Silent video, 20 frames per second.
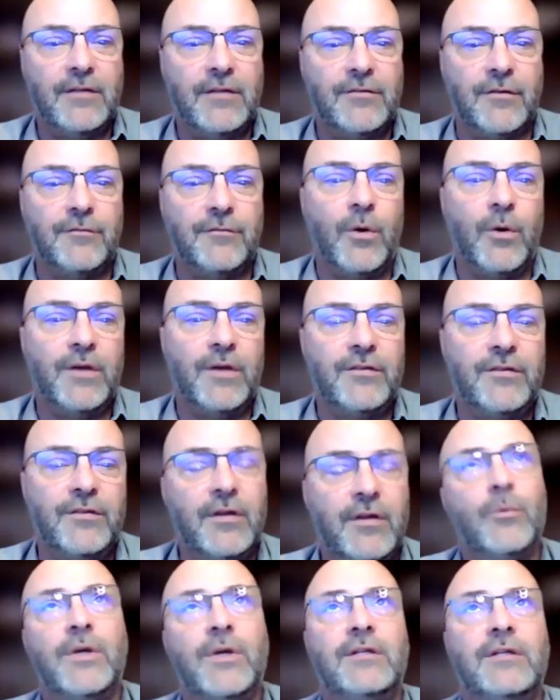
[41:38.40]
a voice
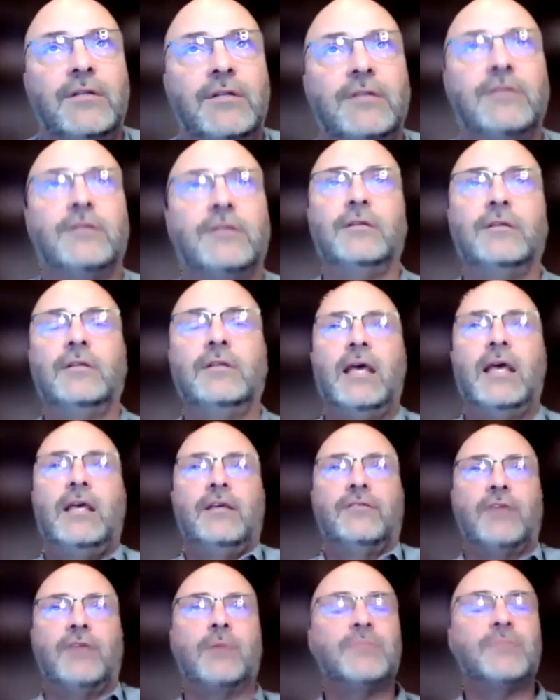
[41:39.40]
that
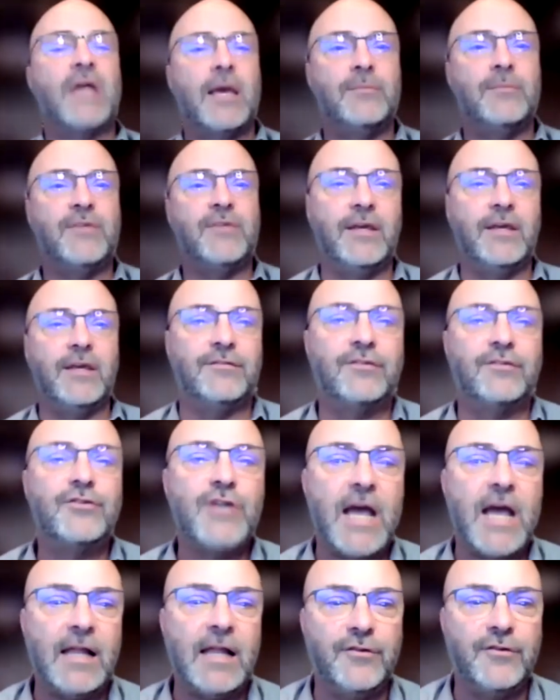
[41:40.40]
sometimes it's
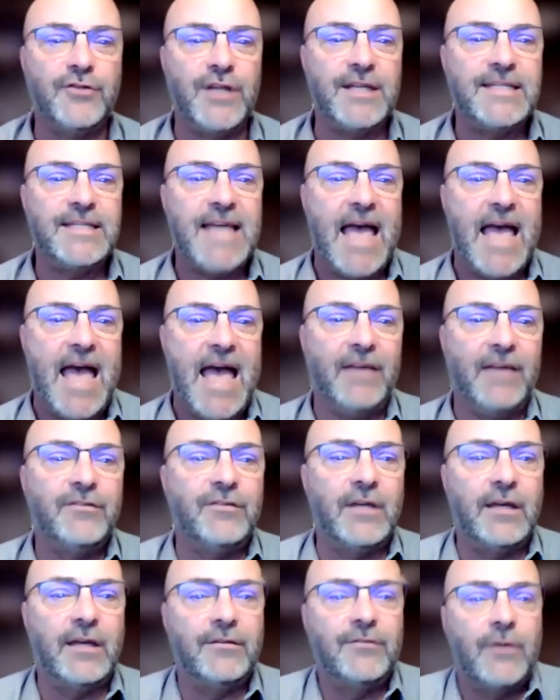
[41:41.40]
challenging to
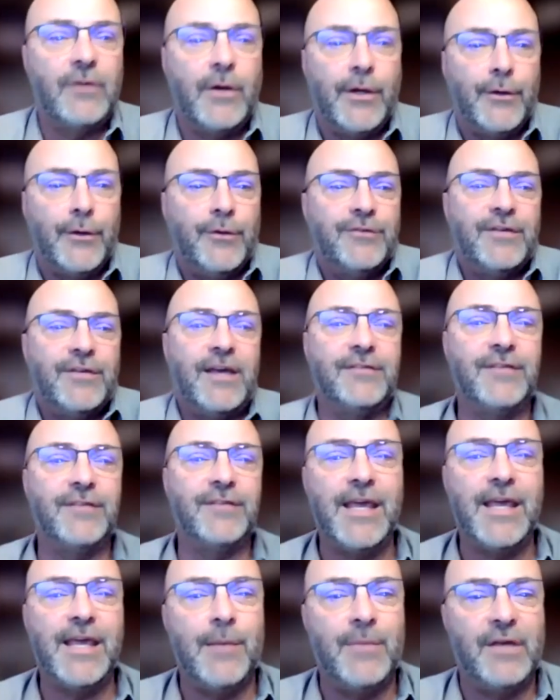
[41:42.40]
access. So I always ask
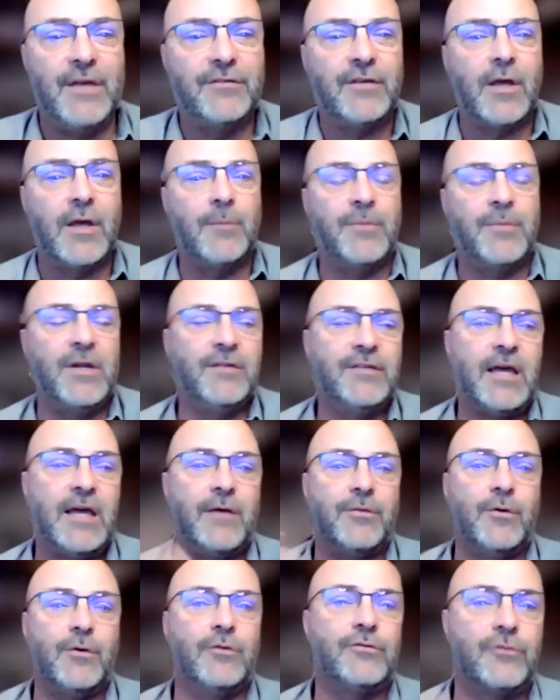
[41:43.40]
EMS companies
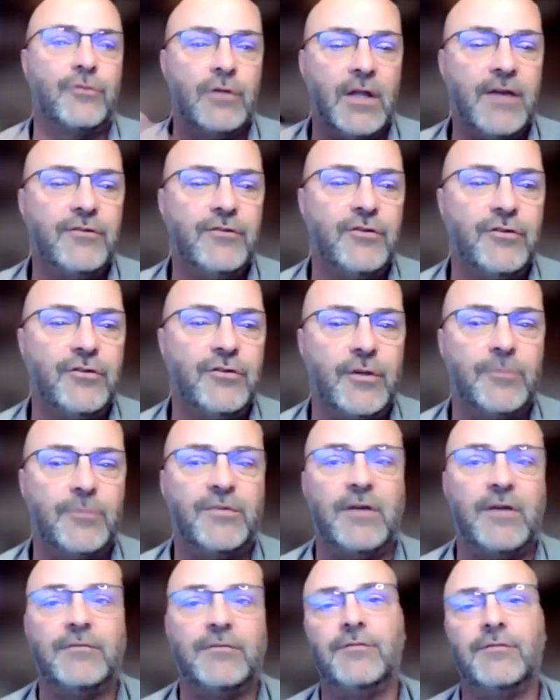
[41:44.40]
how those relationships
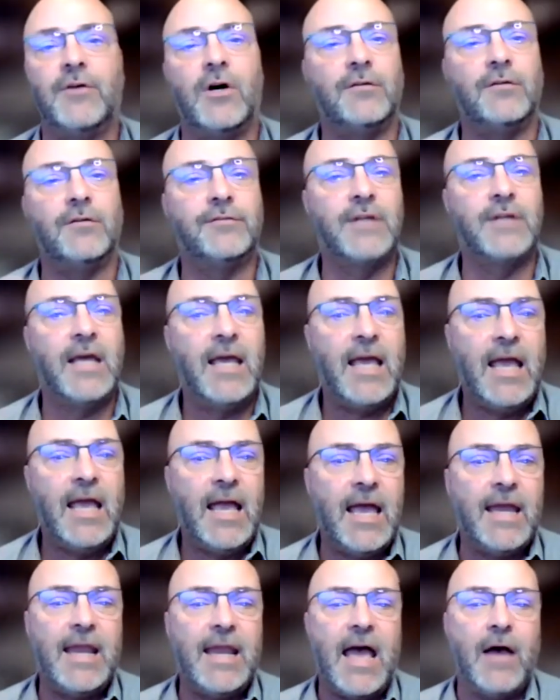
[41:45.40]
have evolved
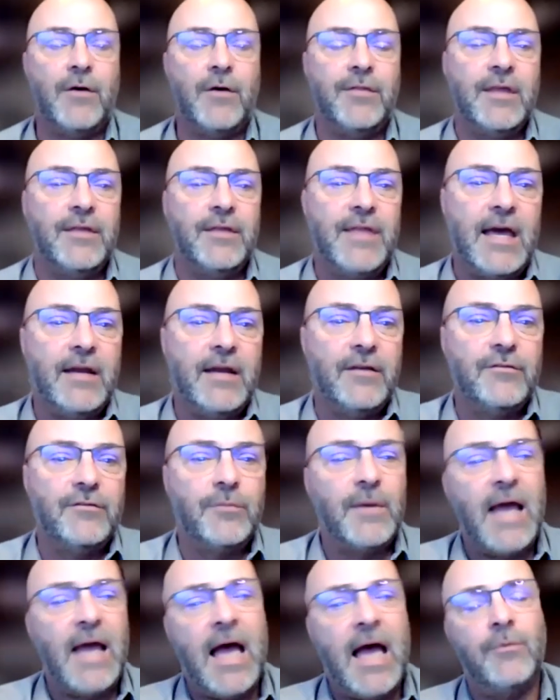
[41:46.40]
and how
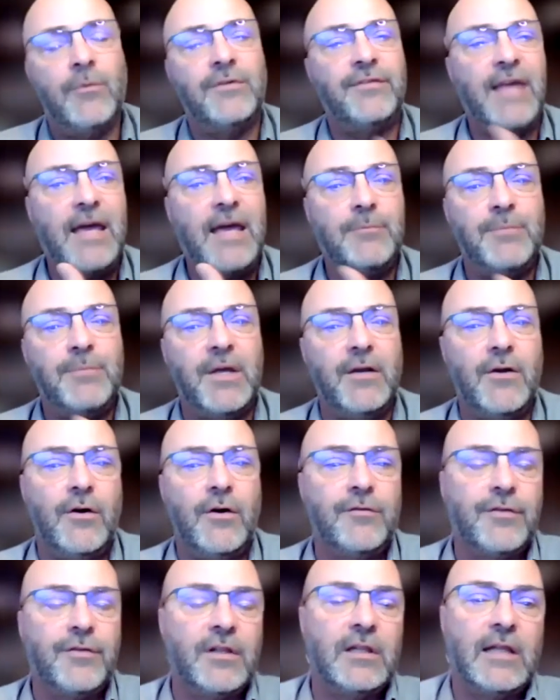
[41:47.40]
has that been
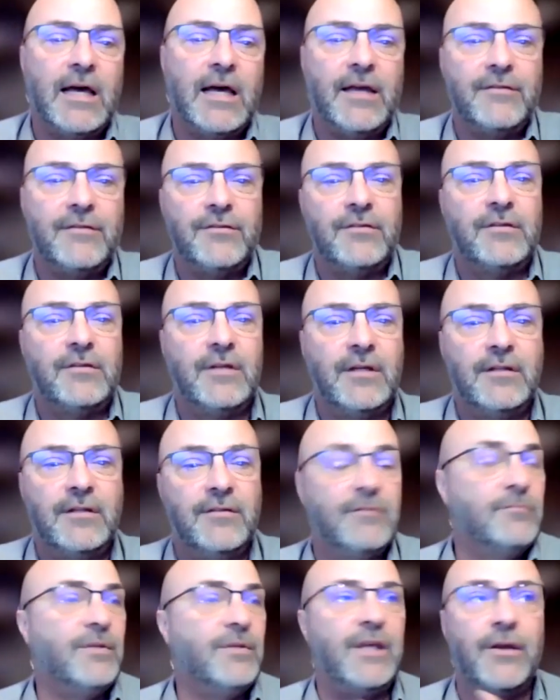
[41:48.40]
over the last
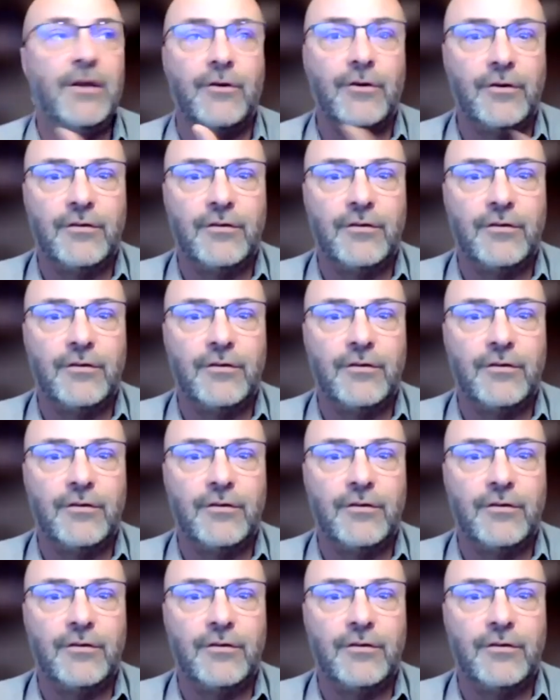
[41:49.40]
year or